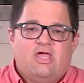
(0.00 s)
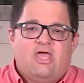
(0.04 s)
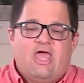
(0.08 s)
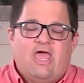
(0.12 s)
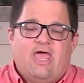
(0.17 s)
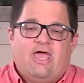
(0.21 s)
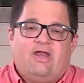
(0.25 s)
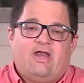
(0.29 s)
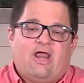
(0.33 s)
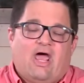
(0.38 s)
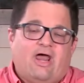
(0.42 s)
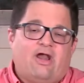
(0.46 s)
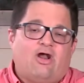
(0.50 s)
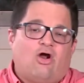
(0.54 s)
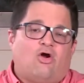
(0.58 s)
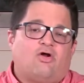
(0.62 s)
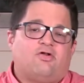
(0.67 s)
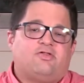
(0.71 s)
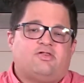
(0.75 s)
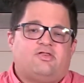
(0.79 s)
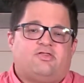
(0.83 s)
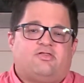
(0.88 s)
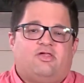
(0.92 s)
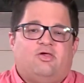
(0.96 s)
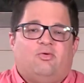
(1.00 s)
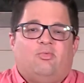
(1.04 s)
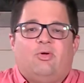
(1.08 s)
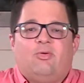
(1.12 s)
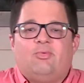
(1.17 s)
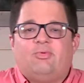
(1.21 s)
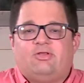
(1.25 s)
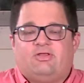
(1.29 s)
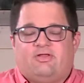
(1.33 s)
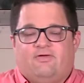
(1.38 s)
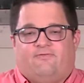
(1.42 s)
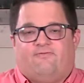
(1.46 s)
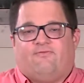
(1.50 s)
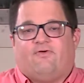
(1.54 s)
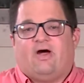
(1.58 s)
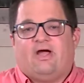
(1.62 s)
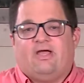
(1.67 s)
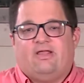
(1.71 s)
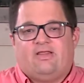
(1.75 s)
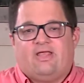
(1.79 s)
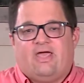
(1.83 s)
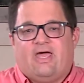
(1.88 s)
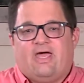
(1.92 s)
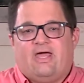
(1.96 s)
And at RCC, we would
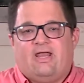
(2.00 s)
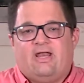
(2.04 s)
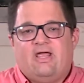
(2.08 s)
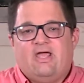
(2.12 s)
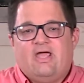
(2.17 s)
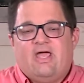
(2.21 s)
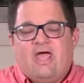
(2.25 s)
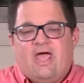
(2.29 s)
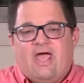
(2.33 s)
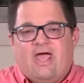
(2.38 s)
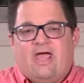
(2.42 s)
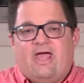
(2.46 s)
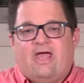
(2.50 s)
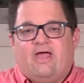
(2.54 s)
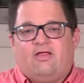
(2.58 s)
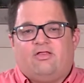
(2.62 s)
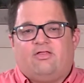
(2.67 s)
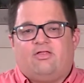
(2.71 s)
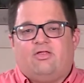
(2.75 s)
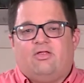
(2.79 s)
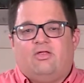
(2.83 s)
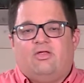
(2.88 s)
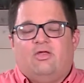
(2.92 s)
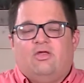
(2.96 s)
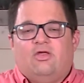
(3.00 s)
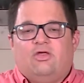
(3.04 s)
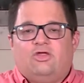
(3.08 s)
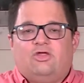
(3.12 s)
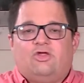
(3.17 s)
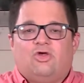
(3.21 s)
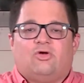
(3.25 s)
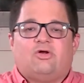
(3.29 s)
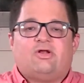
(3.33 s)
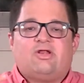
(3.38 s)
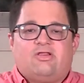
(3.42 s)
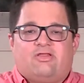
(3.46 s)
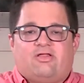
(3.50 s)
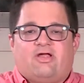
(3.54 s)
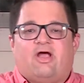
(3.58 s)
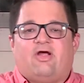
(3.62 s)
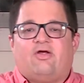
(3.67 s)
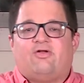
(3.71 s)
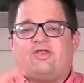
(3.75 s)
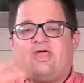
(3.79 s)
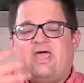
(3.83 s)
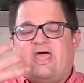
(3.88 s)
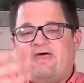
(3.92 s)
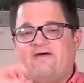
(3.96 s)
define that as your desire
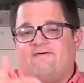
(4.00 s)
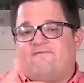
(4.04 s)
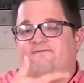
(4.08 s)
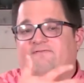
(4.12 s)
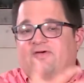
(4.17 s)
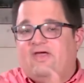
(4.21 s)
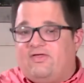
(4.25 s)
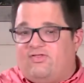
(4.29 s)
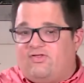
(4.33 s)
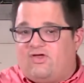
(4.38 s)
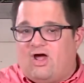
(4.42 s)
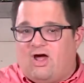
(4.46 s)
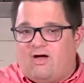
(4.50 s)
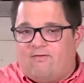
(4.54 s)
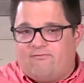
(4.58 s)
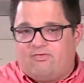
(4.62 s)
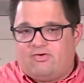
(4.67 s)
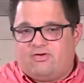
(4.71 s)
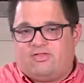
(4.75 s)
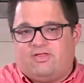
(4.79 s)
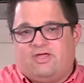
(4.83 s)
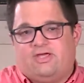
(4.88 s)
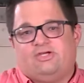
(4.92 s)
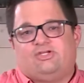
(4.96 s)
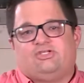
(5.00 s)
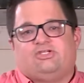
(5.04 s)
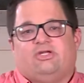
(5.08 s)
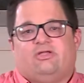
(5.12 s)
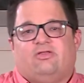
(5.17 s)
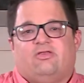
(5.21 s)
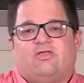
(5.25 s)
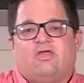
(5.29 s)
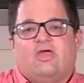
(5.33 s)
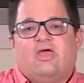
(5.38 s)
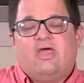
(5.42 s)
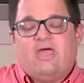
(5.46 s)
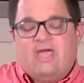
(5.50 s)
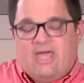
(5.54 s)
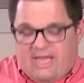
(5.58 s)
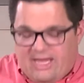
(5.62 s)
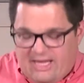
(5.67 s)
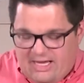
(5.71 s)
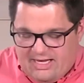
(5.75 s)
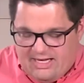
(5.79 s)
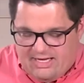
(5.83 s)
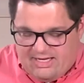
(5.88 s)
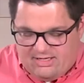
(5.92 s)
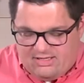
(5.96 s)
to have faith conversations
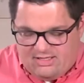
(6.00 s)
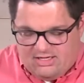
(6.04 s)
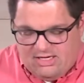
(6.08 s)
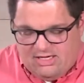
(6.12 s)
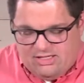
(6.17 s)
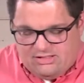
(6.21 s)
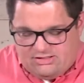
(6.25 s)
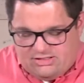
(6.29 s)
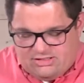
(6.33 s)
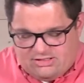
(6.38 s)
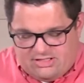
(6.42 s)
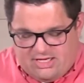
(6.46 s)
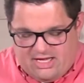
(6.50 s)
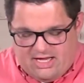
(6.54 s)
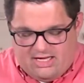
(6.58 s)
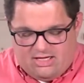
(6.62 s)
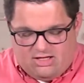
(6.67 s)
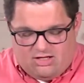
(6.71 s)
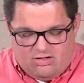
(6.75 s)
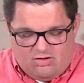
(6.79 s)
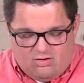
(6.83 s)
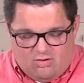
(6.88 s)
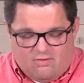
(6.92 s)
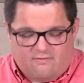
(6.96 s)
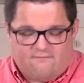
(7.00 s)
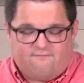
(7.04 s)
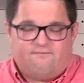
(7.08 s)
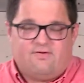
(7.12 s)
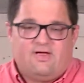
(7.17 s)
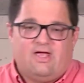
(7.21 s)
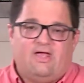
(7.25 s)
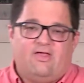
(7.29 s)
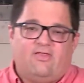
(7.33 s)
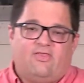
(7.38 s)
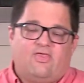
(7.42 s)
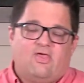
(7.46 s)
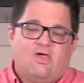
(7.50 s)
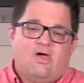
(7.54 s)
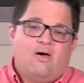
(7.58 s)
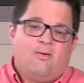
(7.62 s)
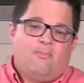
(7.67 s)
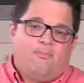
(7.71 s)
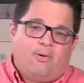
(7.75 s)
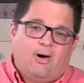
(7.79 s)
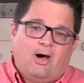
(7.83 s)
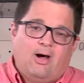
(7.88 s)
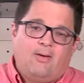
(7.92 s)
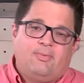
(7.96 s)
and to take your faith
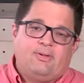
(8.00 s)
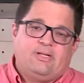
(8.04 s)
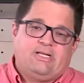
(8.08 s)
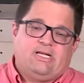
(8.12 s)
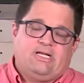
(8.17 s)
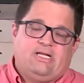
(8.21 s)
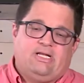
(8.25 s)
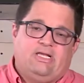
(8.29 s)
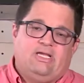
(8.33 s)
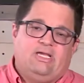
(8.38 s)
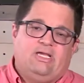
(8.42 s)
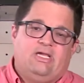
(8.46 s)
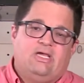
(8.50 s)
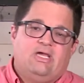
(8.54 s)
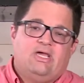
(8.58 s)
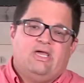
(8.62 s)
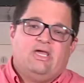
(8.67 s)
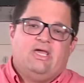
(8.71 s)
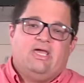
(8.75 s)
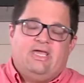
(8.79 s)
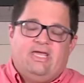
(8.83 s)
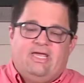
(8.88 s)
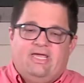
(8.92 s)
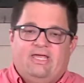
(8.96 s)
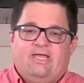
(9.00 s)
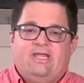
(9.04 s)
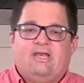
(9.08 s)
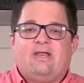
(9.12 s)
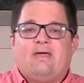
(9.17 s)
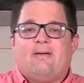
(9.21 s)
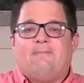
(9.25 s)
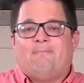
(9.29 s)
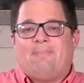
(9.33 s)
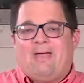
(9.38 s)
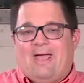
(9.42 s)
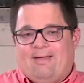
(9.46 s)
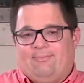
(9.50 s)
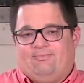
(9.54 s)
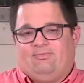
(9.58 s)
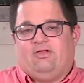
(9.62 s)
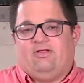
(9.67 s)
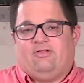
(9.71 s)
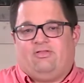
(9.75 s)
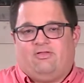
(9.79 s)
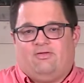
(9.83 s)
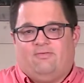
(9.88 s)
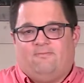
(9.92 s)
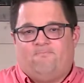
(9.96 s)
publicly in
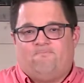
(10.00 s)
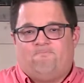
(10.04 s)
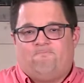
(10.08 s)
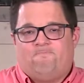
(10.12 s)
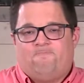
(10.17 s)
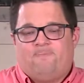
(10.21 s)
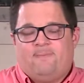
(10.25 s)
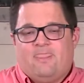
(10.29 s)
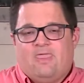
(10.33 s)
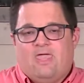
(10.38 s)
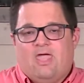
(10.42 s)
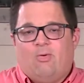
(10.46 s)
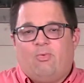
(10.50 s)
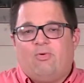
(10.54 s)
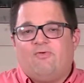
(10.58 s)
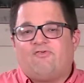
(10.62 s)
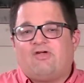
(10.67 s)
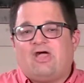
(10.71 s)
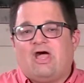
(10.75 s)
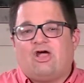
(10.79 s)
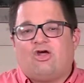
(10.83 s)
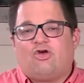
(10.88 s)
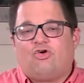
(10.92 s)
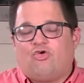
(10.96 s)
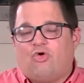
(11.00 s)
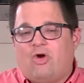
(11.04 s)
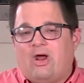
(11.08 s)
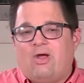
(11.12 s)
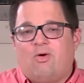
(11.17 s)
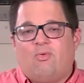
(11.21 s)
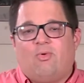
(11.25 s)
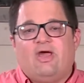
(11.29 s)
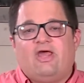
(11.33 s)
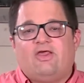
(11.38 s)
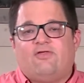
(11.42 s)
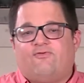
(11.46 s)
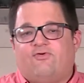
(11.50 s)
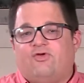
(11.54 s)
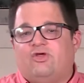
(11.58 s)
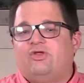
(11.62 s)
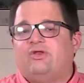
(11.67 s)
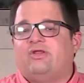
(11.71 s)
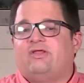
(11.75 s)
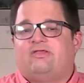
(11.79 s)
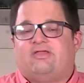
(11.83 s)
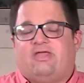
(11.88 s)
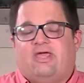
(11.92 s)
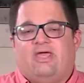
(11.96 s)
baptism. And we've got great ways for you
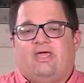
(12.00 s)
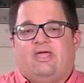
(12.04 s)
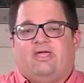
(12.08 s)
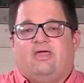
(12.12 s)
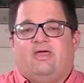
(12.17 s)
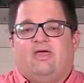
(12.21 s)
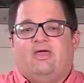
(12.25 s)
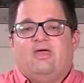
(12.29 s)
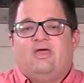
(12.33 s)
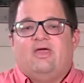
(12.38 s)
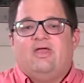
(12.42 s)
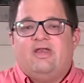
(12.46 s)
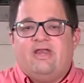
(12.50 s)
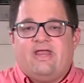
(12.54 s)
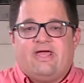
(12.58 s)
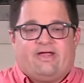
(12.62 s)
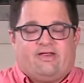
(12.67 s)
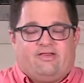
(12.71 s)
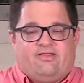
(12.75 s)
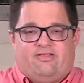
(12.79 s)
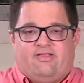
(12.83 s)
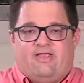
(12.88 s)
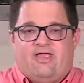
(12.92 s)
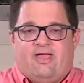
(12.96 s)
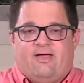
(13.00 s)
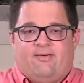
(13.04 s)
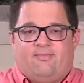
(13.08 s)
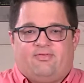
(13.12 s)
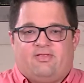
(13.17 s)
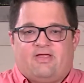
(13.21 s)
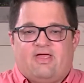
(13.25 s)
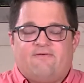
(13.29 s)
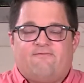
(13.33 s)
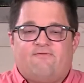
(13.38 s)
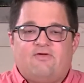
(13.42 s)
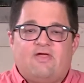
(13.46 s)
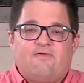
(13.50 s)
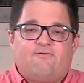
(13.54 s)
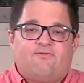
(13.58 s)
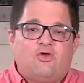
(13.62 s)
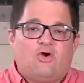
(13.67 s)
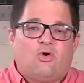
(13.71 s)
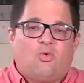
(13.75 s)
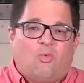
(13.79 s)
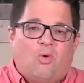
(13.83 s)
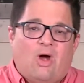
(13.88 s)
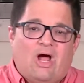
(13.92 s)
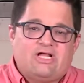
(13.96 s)
to take next steps. If
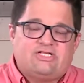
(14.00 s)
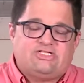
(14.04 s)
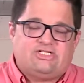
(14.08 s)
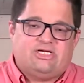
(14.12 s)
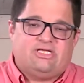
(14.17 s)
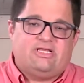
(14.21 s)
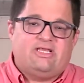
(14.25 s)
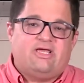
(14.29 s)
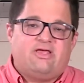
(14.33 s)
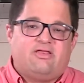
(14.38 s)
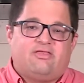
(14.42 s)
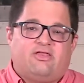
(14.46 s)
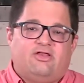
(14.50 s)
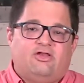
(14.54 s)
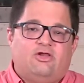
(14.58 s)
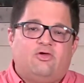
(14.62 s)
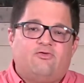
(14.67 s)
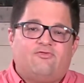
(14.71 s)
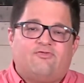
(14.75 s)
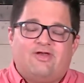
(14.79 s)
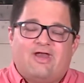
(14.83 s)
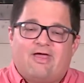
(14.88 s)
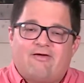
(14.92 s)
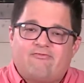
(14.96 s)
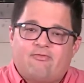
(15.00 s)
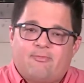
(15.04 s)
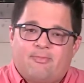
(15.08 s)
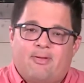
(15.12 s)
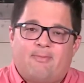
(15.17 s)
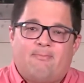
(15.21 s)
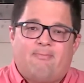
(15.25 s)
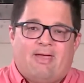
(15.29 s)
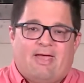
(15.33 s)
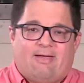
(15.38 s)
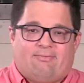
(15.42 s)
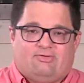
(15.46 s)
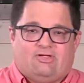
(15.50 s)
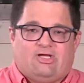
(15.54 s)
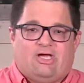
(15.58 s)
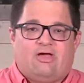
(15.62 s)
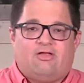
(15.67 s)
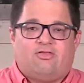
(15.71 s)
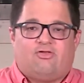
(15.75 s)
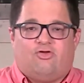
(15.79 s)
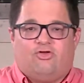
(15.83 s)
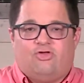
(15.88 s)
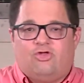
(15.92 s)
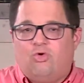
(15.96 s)
you're watching this and you've never been
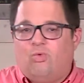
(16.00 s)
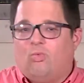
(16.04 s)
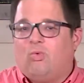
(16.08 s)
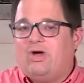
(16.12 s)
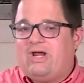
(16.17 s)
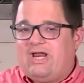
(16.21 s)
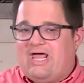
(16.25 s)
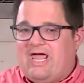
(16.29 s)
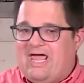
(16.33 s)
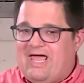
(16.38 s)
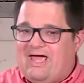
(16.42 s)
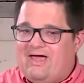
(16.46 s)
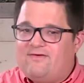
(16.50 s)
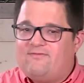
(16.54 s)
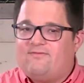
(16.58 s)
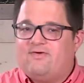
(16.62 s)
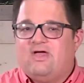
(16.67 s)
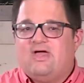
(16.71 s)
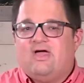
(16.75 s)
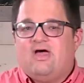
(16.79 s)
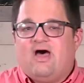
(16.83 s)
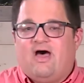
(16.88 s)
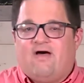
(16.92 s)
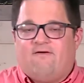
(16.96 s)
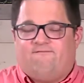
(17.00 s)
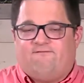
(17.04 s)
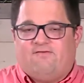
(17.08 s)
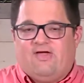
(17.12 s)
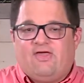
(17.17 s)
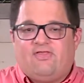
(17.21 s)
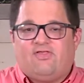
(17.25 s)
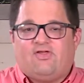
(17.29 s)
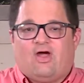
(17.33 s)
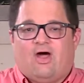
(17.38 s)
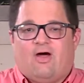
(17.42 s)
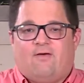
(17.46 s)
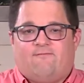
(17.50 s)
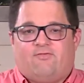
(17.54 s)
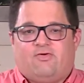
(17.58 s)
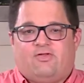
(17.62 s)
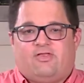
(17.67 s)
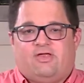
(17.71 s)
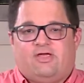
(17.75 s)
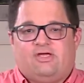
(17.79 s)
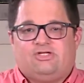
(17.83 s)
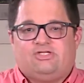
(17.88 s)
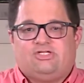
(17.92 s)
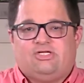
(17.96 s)
baptized or you want to have a faith
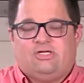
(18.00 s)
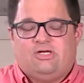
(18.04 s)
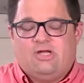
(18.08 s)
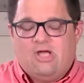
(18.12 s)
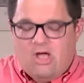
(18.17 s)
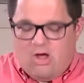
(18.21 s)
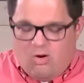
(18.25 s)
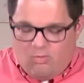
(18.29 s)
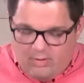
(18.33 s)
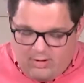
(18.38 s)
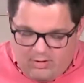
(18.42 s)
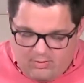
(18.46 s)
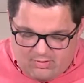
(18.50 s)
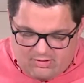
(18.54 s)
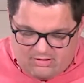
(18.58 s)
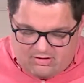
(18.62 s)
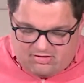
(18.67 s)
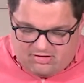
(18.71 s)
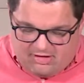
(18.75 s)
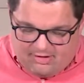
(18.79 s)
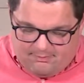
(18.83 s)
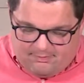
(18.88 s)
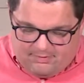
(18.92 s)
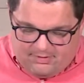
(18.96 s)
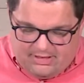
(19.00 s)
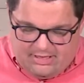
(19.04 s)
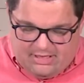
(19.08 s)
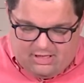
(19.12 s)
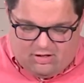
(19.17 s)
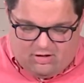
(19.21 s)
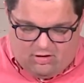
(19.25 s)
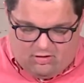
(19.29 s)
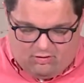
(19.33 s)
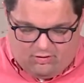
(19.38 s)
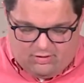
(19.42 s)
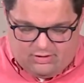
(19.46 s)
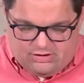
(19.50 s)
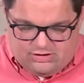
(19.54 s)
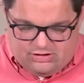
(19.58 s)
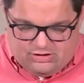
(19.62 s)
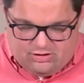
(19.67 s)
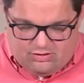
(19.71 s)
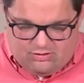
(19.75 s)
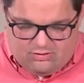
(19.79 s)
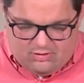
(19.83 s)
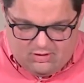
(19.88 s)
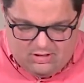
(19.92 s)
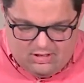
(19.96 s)
conversation, we would simply encourage
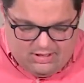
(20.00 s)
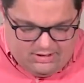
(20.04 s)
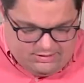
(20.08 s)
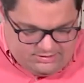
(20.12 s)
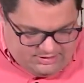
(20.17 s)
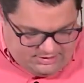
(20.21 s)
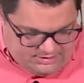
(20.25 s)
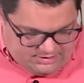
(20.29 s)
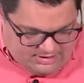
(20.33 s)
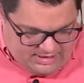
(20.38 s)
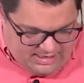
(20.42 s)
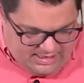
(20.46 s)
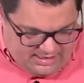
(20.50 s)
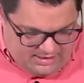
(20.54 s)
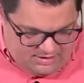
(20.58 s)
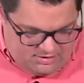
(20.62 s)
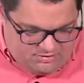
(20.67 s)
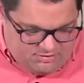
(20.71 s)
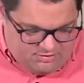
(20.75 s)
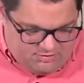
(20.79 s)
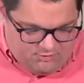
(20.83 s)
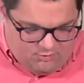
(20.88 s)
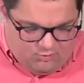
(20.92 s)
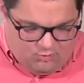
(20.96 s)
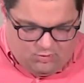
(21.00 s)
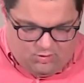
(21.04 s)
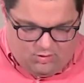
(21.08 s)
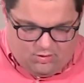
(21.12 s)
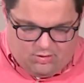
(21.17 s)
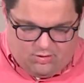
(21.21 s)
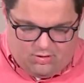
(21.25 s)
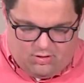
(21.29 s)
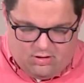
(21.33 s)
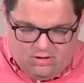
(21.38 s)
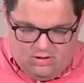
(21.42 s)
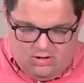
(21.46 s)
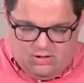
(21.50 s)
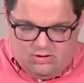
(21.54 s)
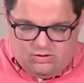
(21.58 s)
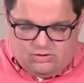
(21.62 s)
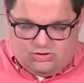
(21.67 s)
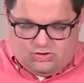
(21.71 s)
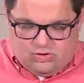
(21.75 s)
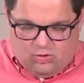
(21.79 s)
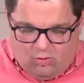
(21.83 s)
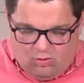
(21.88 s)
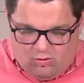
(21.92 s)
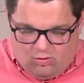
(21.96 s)
you to text the word
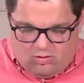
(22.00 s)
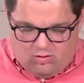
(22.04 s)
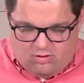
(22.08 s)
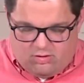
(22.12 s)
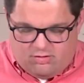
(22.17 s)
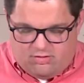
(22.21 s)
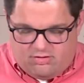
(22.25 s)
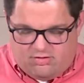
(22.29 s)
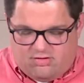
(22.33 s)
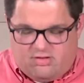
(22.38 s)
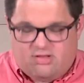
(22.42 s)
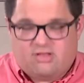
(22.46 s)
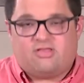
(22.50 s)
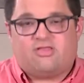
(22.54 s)
towards to